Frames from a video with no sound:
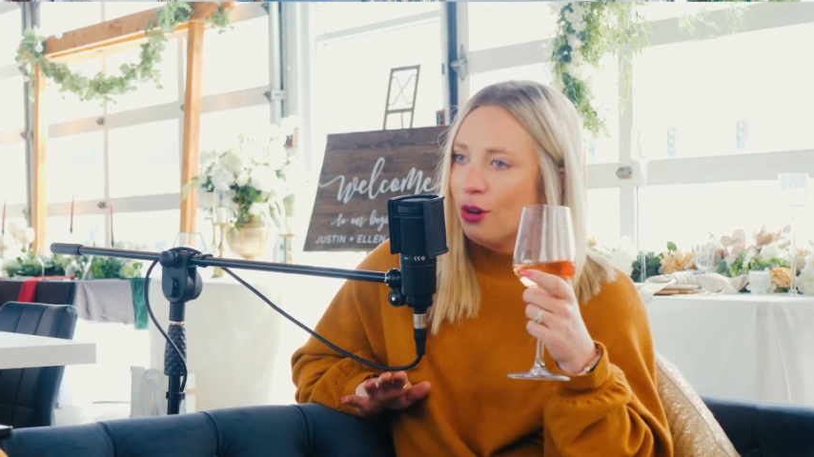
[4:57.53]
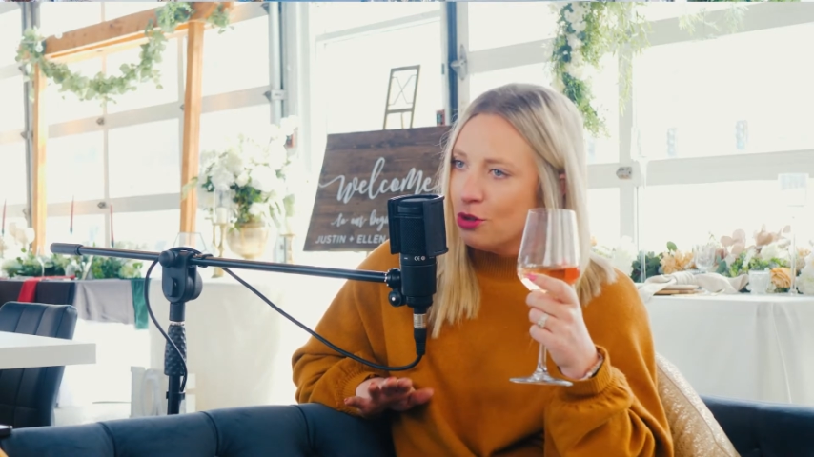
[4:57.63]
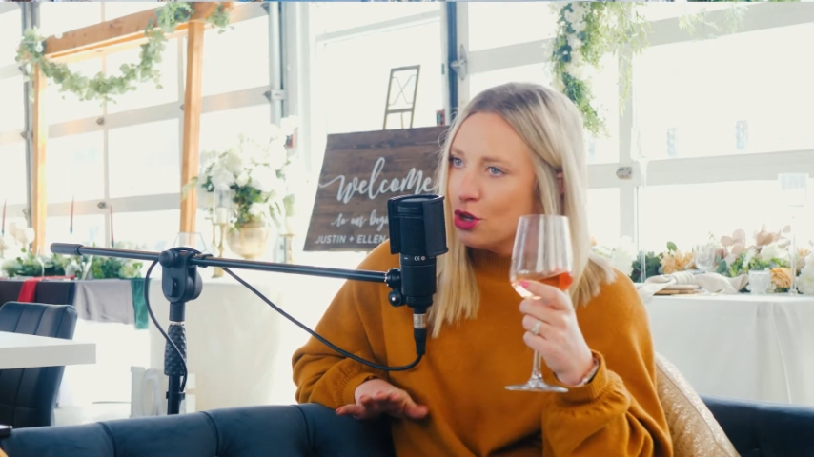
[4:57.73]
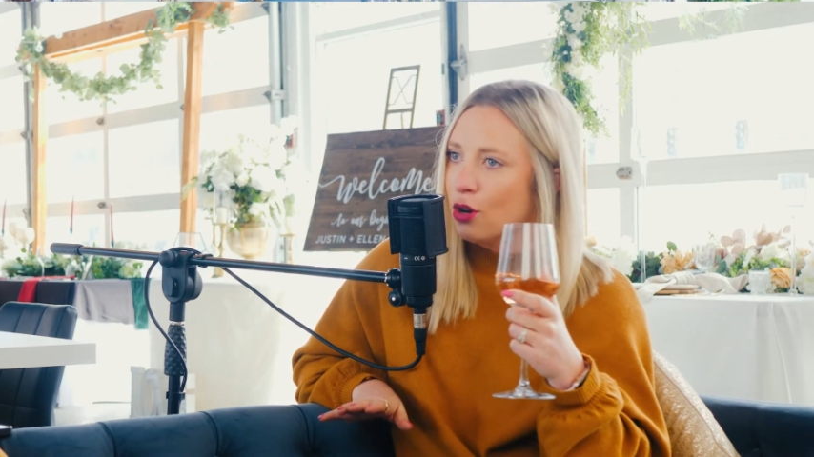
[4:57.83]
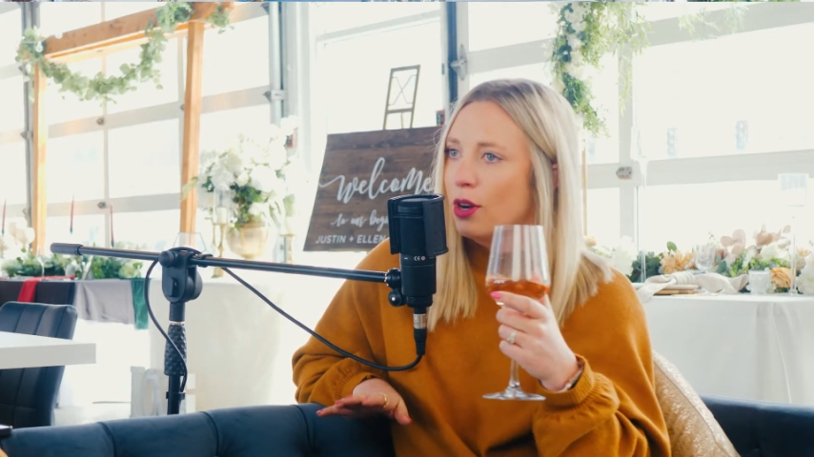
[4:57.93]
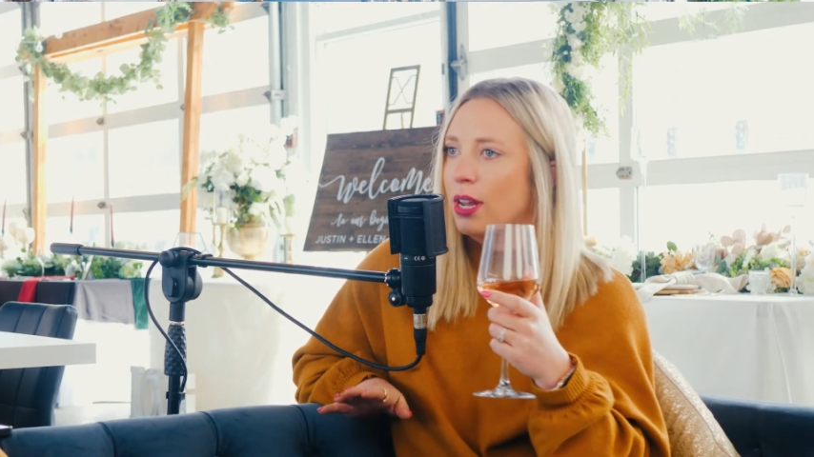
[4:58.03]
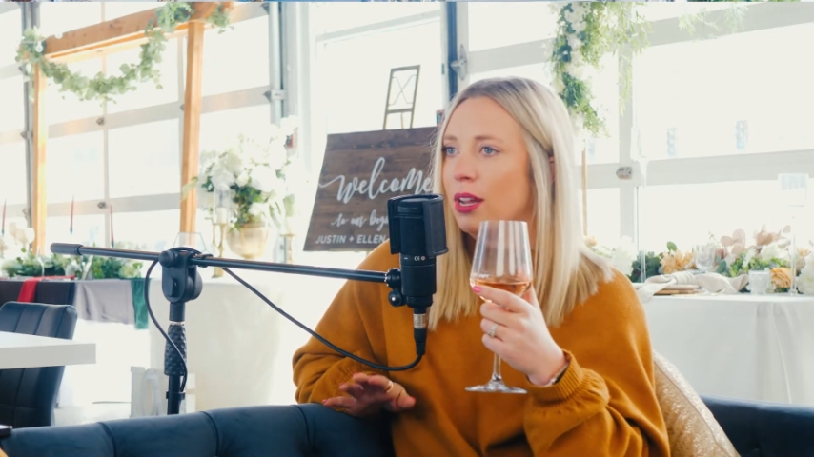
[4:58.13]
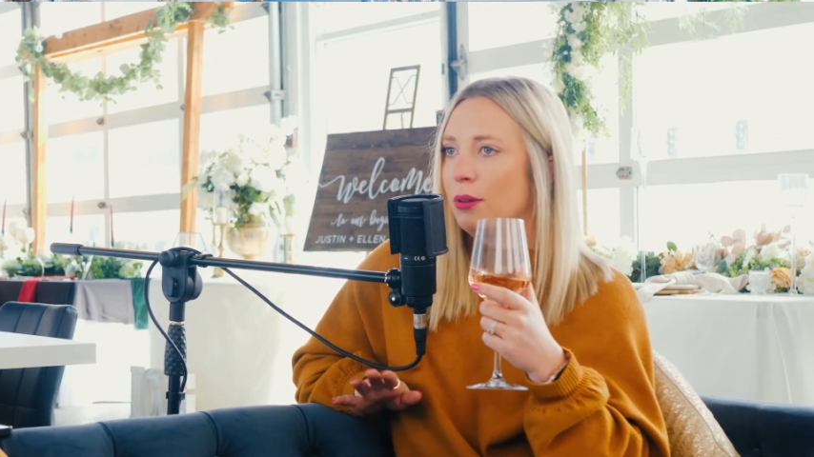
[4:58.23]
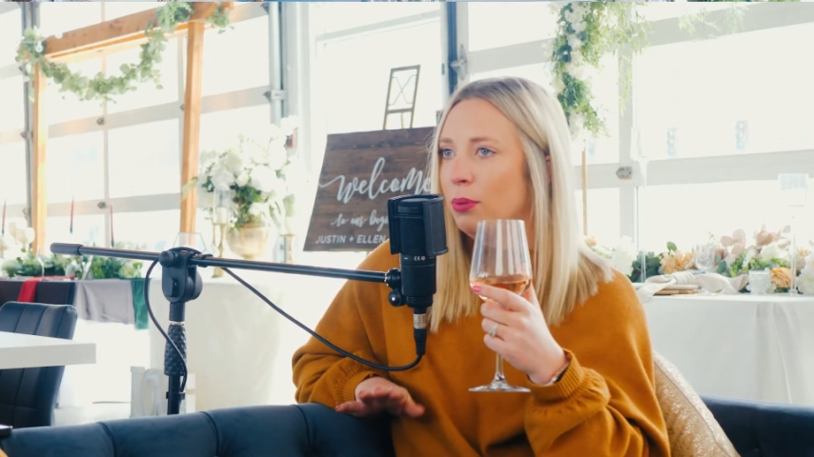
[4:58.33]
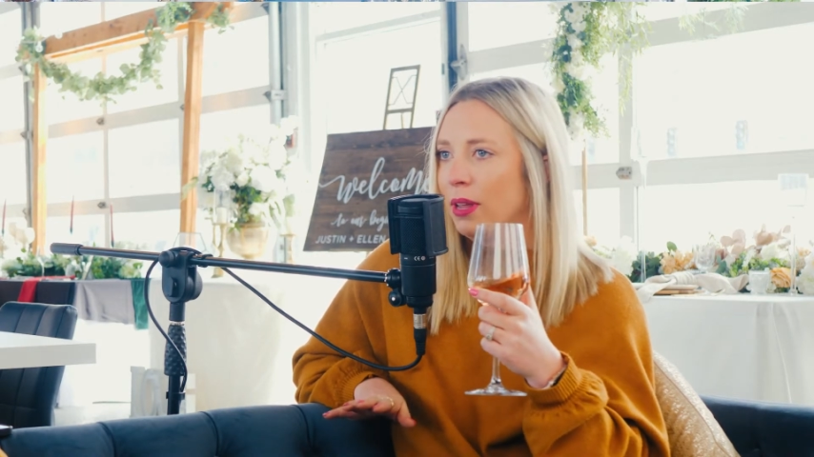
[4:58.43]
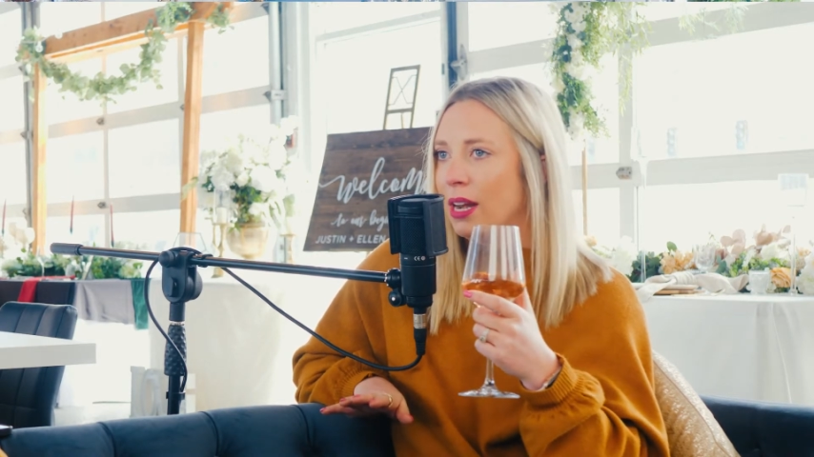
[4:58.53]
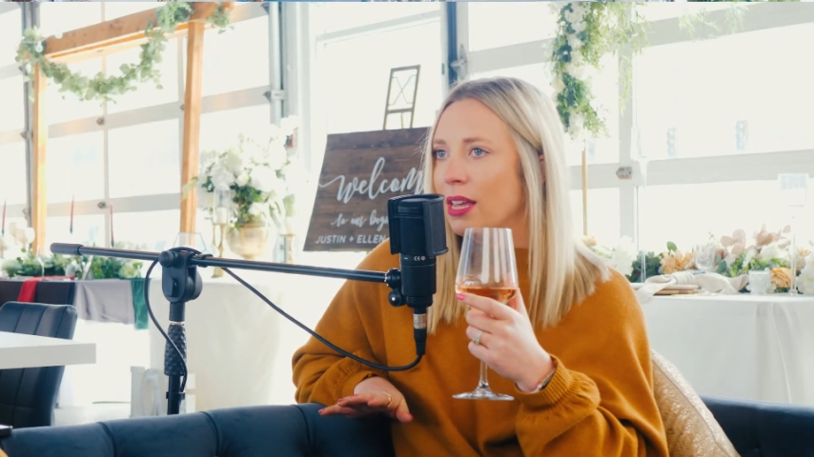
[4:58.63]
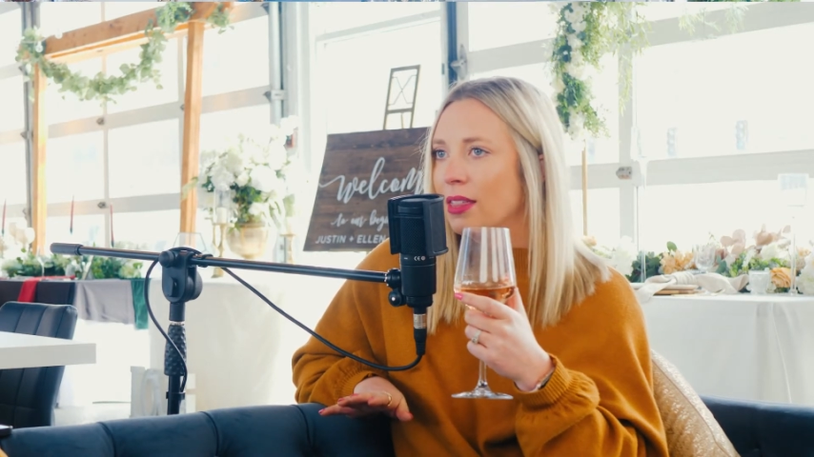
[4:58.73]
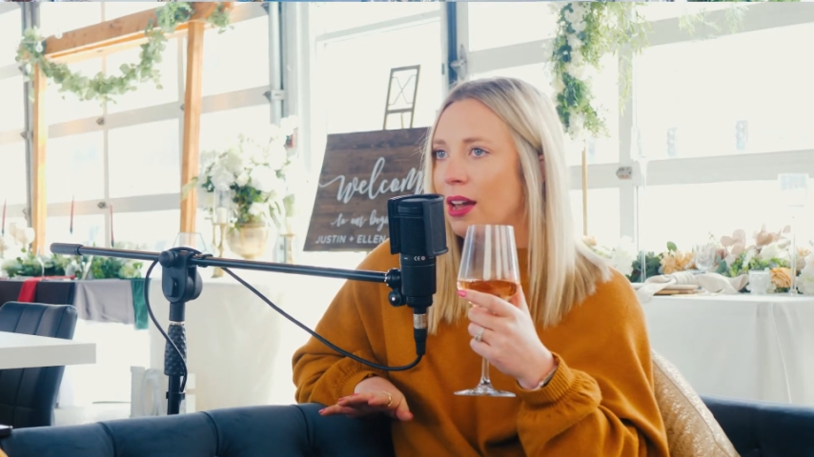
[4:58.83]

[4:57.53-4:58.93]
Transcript: journey and planning